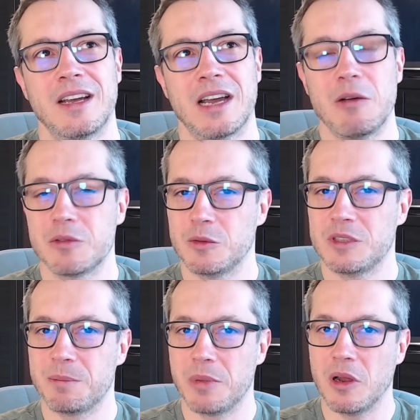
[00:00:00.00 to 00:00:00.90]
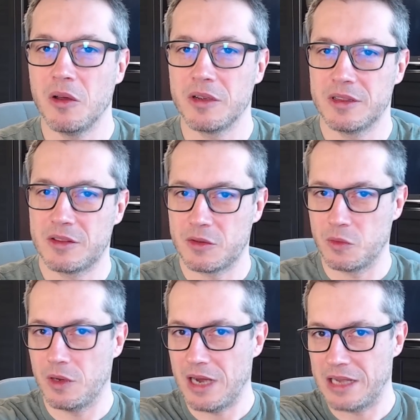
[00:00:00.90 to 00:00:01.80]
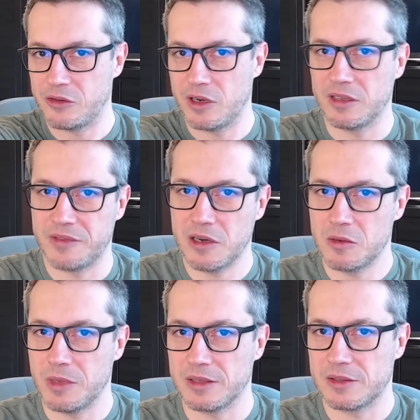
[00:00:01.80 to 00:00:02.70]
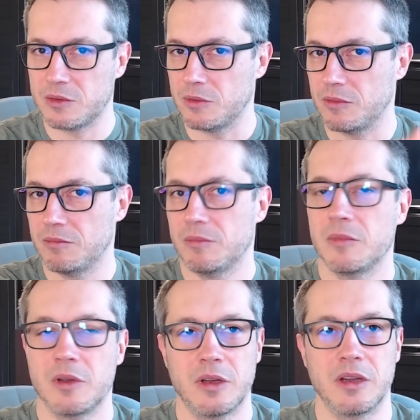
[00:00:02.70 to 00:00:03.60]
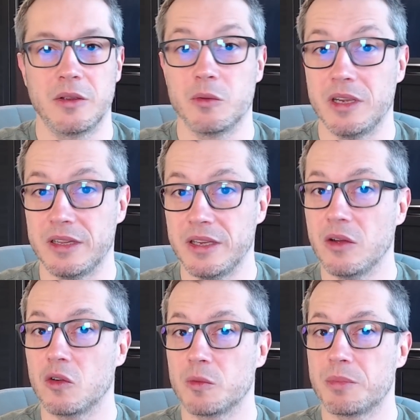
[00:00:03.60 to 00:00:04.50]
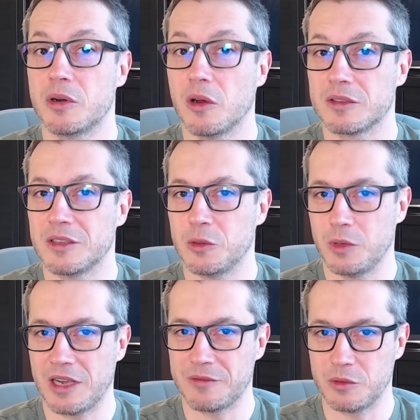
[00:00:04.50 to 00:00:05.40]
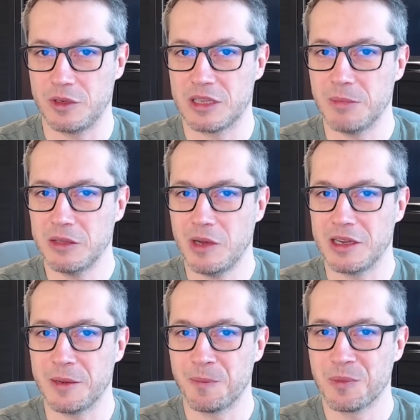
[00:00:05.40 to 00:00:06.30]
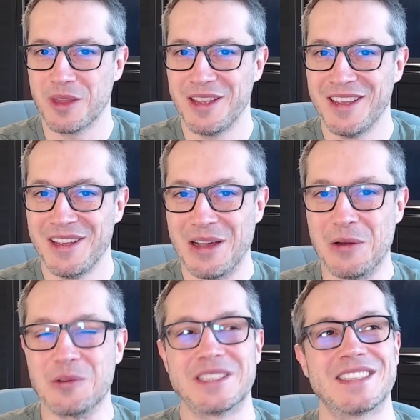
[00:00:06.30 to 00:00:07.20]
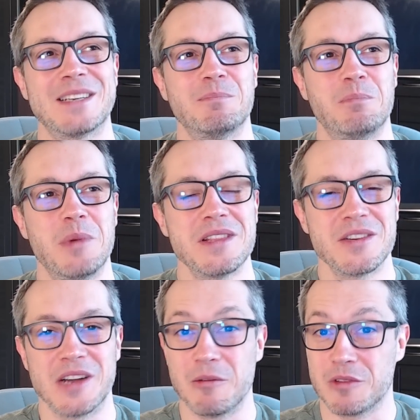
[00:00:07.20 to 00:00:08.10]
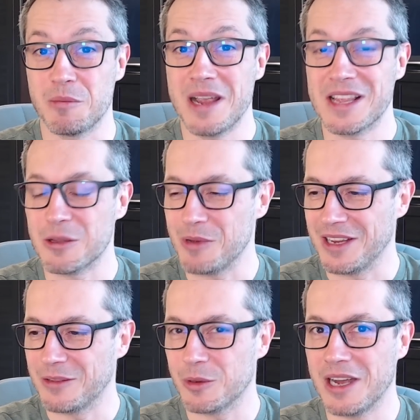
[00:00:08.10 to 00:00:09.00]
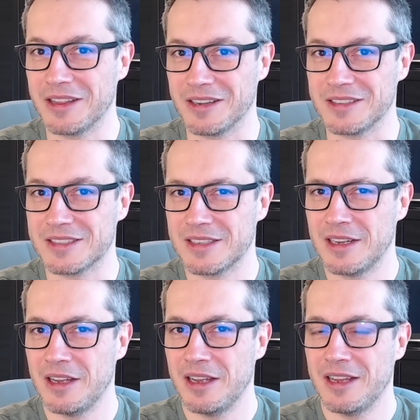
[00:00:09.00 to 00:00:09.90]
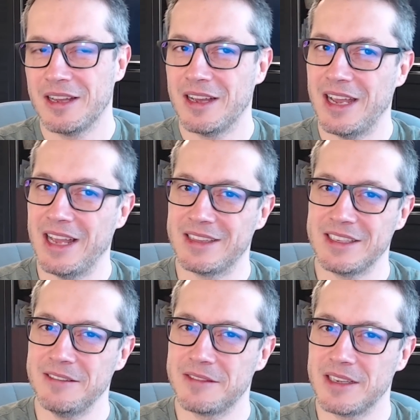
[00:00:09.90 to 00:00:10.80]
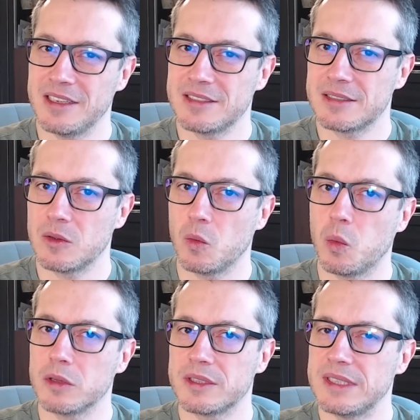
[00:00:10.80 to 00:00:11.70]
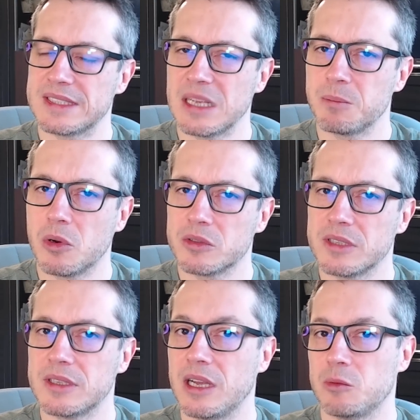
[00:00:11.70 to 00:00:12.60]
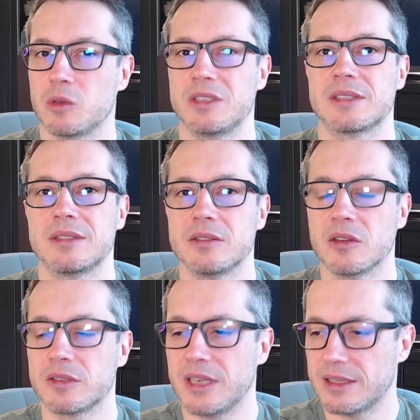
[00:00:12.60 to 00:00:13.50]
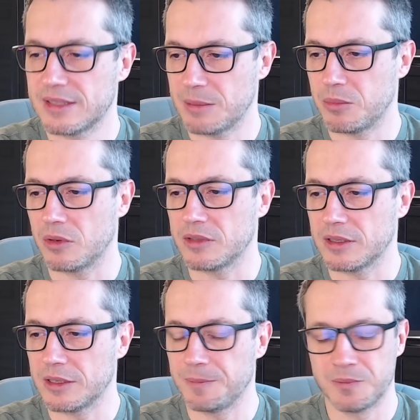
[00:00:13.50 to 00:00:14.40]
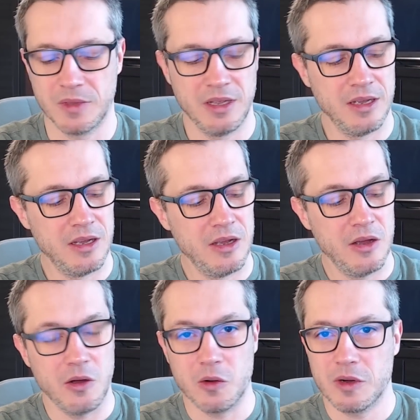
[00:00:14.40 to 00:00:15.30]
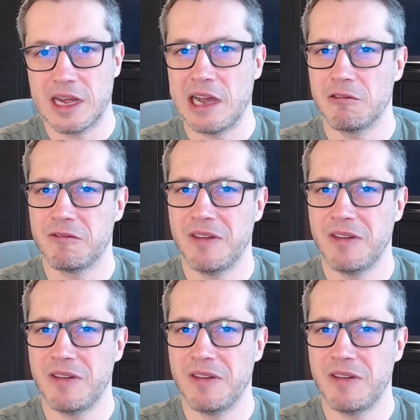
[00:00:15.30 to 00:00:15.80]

How to deploy it to other environments, to UAT or prod? Do we have to do it manually? Or is it a better automated way to handle this? And if yes, what is supported and what is not yet supported? or how